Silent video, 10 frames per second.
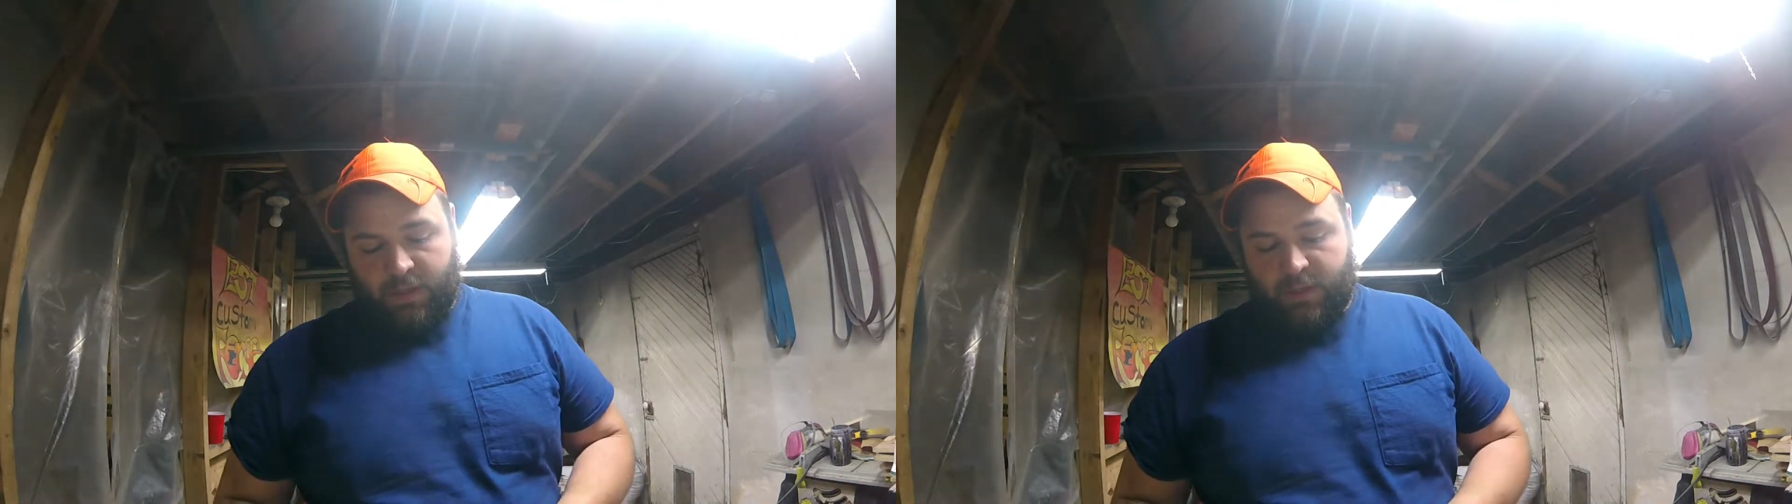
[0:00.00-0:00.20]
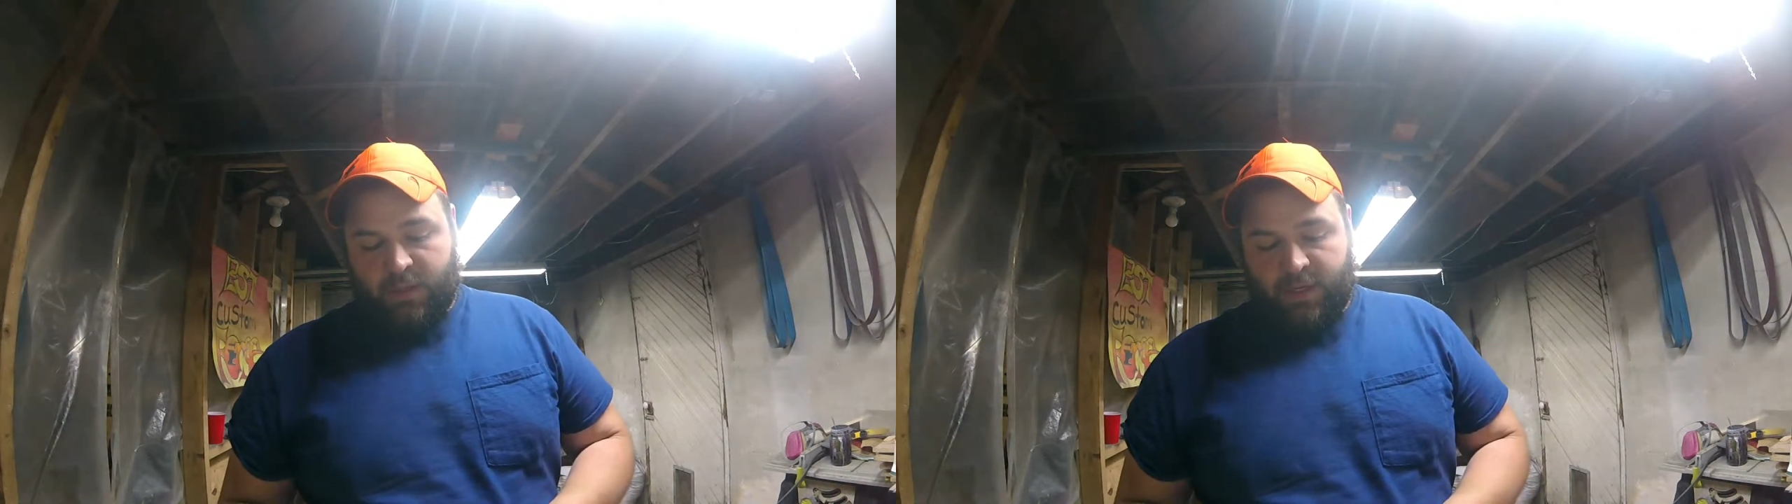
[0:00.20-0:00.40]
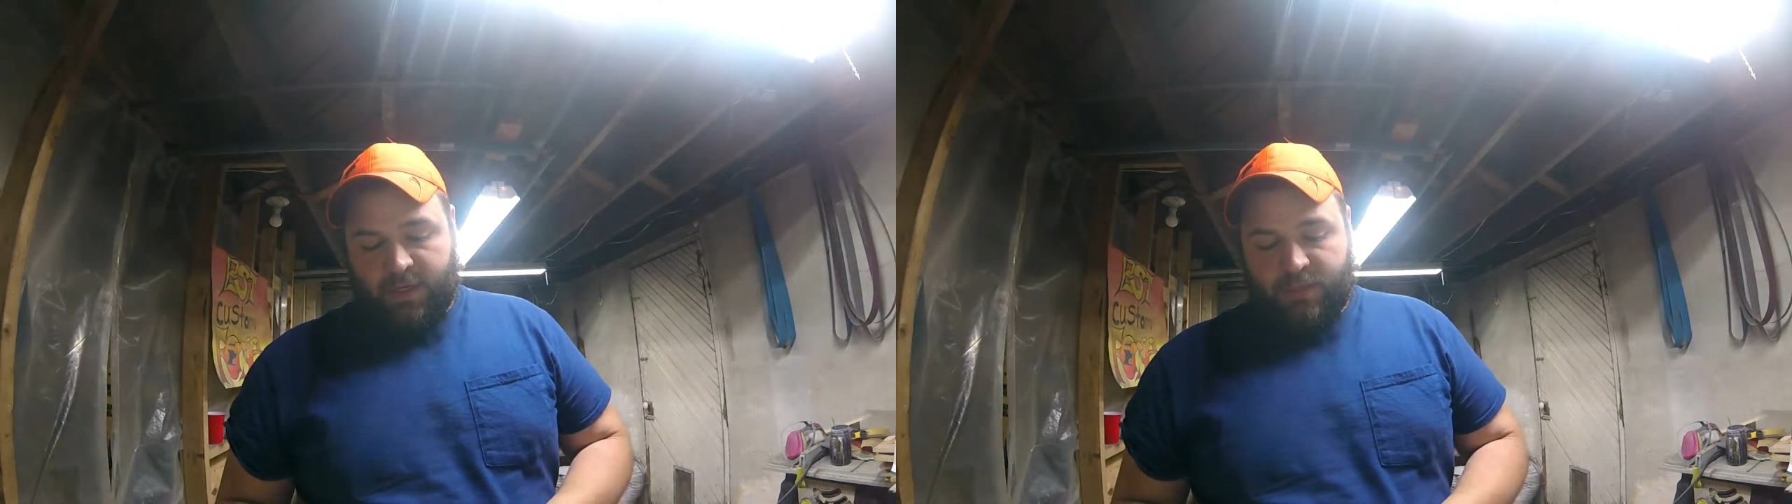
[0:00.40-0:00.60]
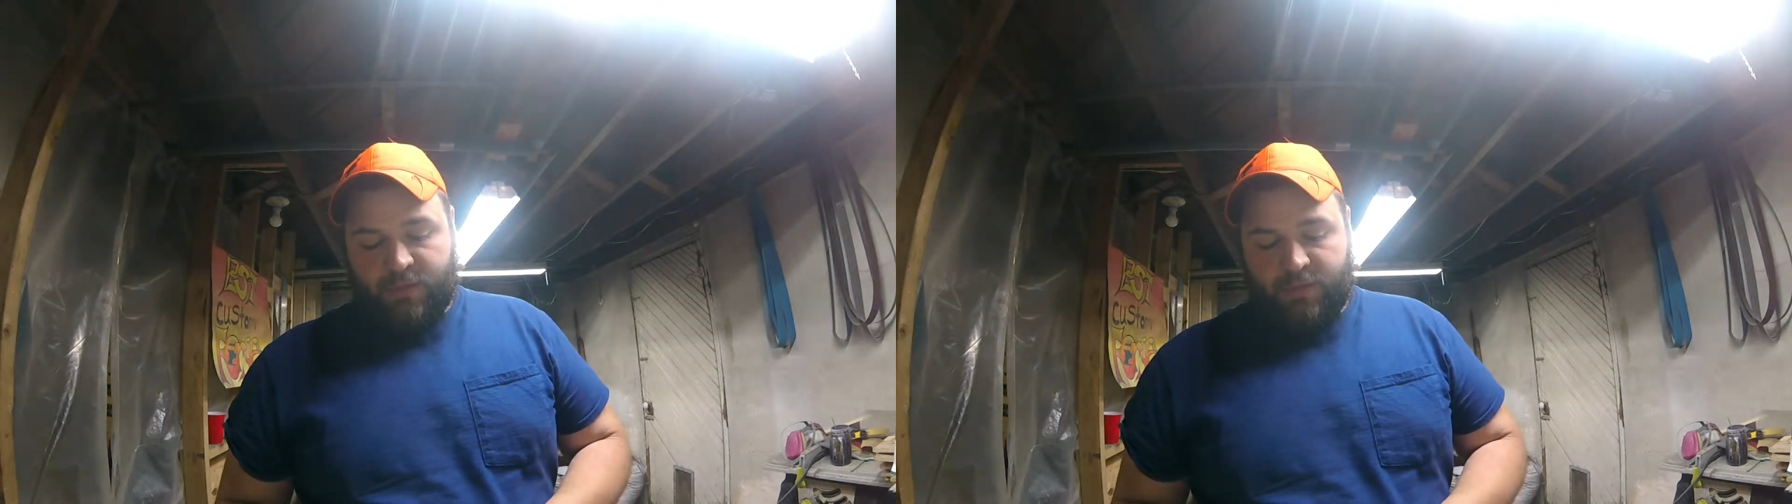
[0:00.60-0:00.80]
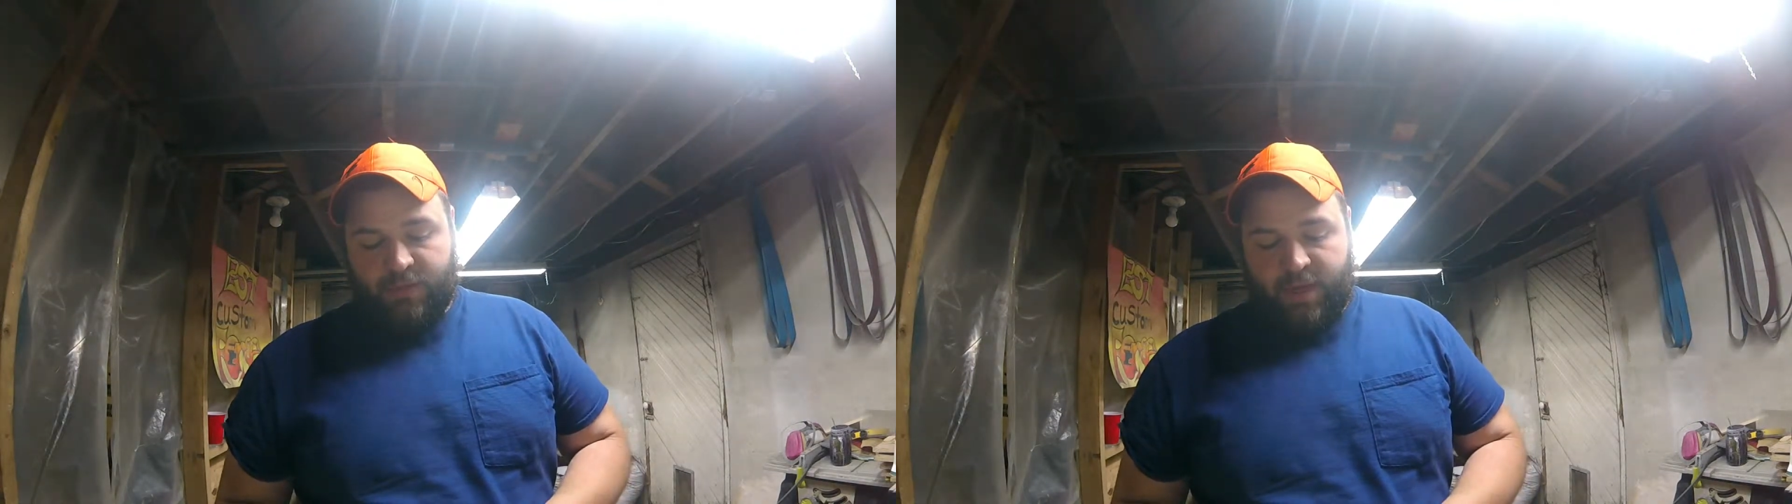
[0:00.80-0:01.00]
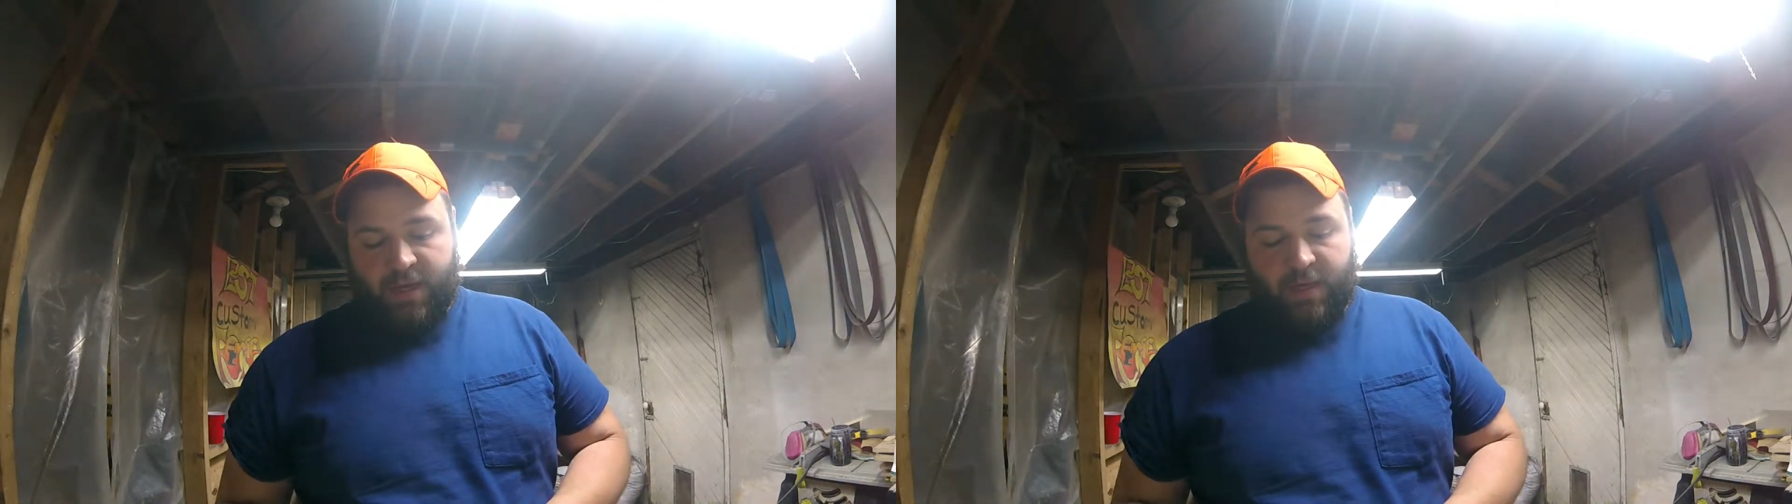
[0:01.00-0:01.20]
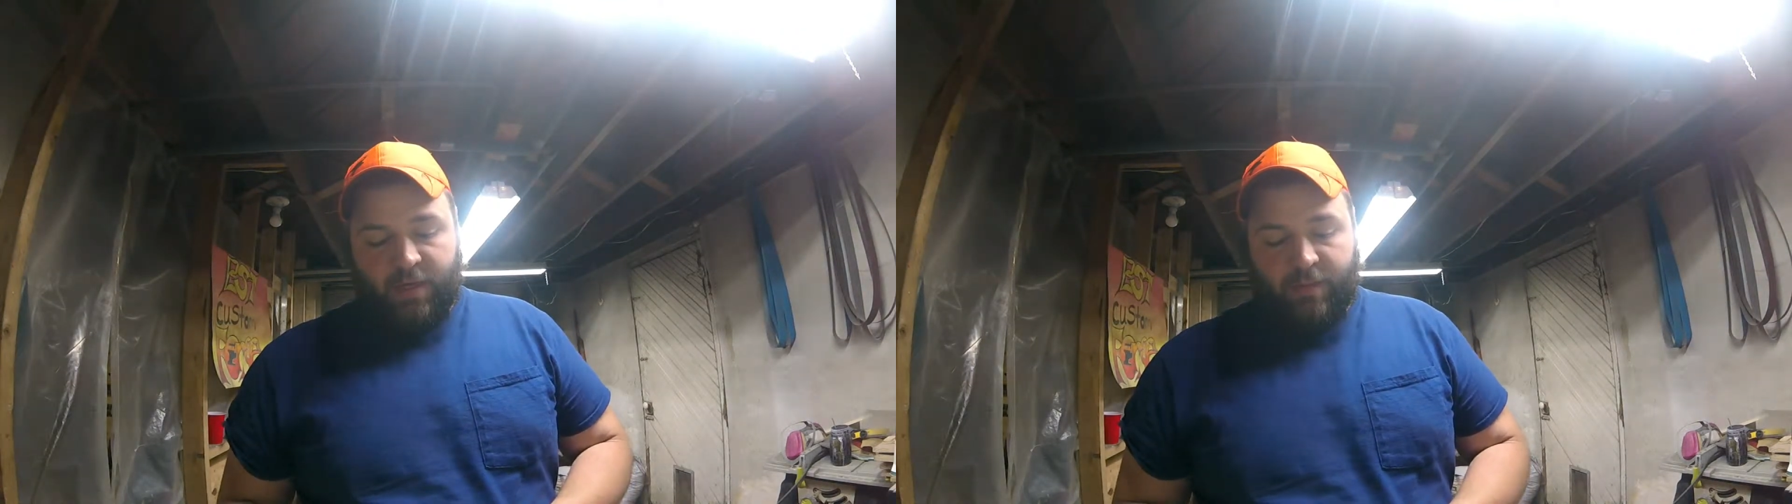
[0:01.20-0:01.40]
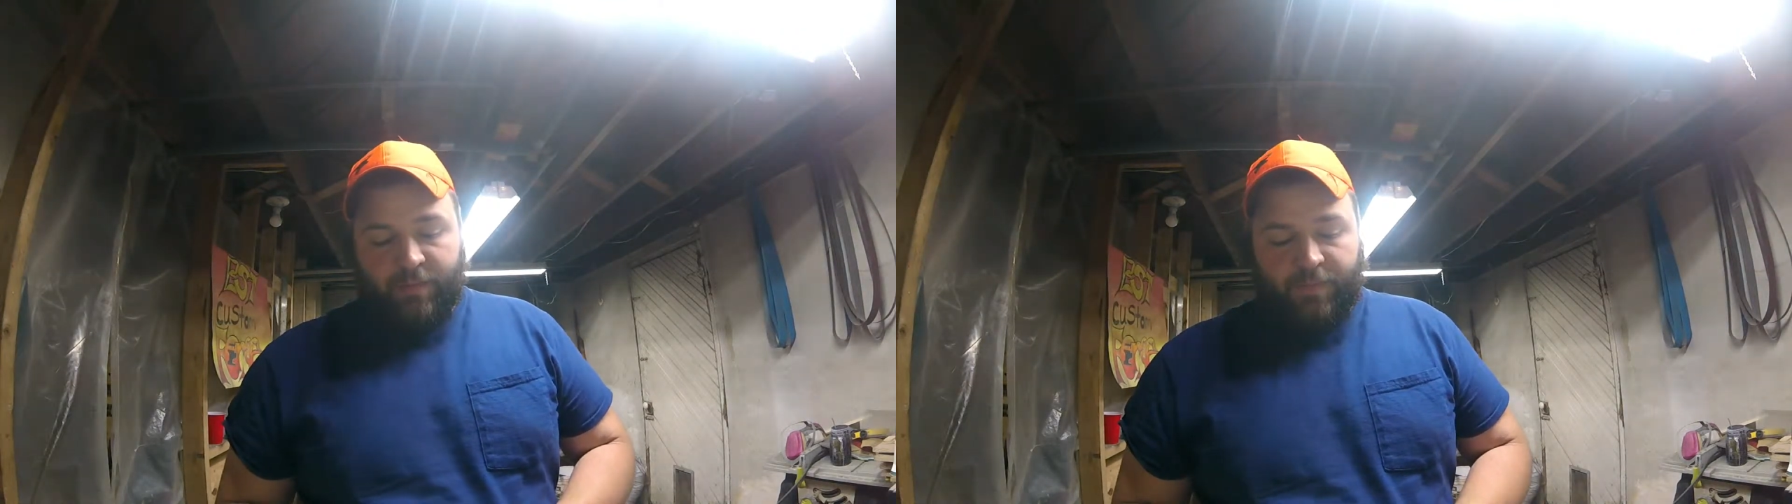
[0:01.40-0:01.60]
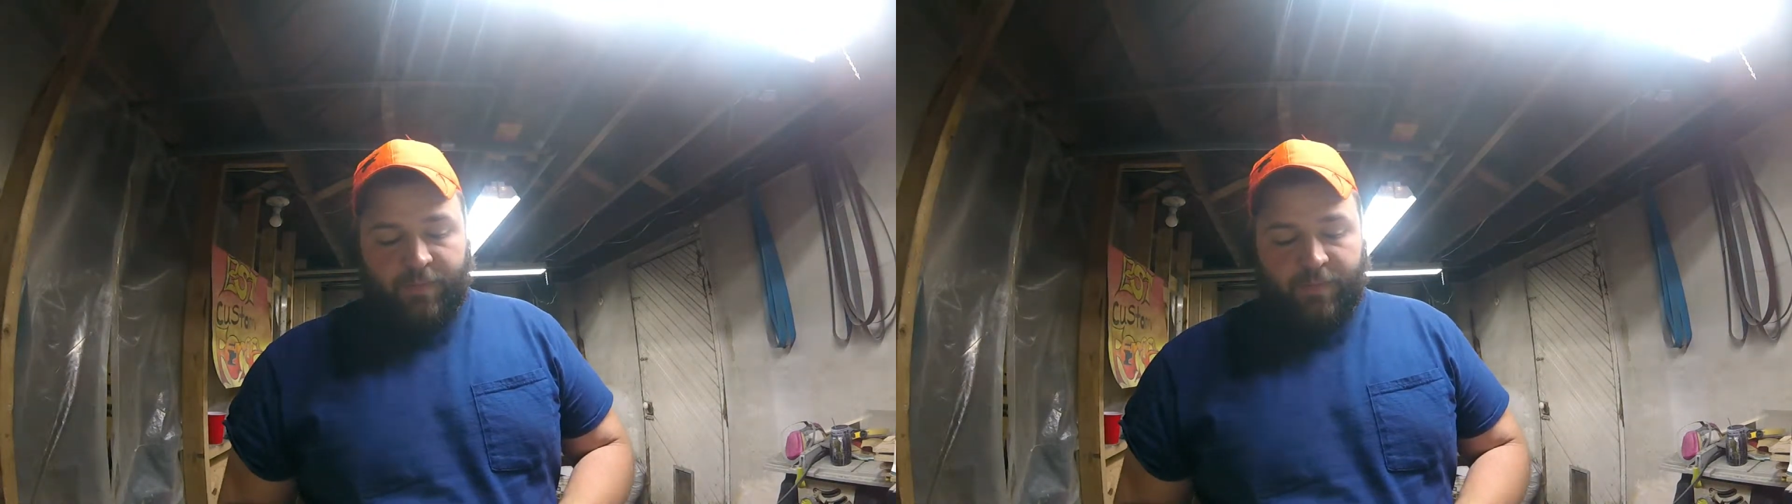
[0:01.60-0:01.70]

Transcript: and try and true that up.